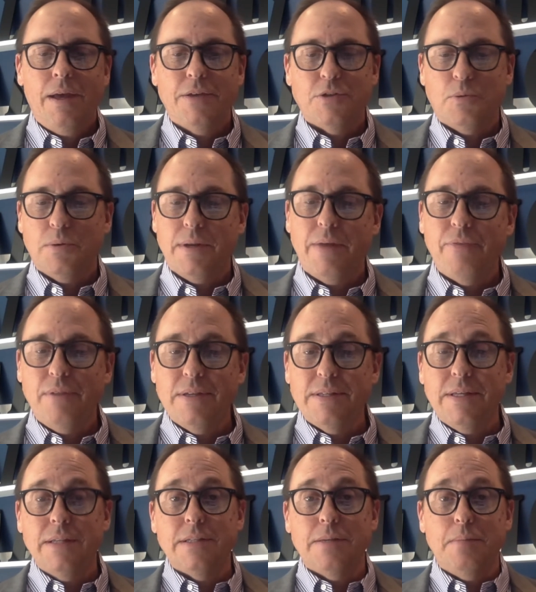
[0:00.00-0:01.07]
So we're definitely
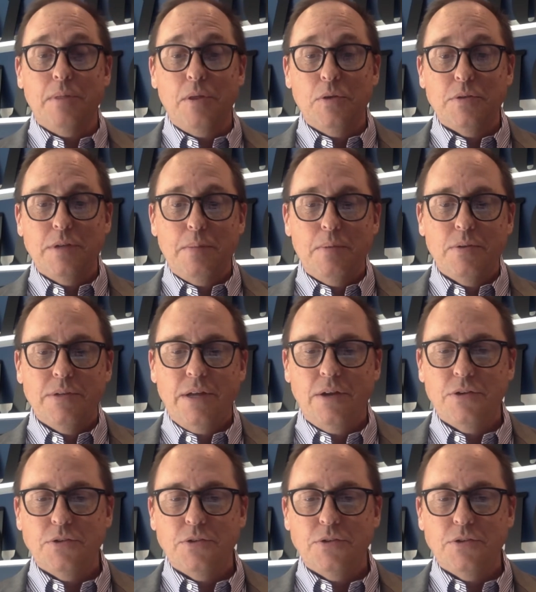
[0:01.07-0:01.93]
seeing some of those numbers there.